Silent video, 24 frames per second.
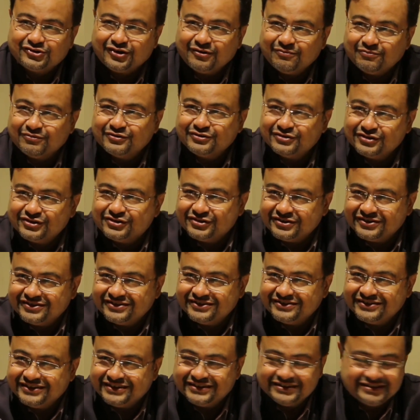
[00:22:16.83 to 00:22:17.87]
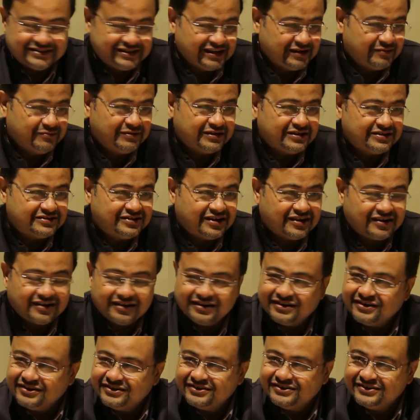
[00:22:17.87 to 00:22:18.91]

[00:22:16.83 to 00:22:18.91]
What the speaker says: composition, it is still being sung.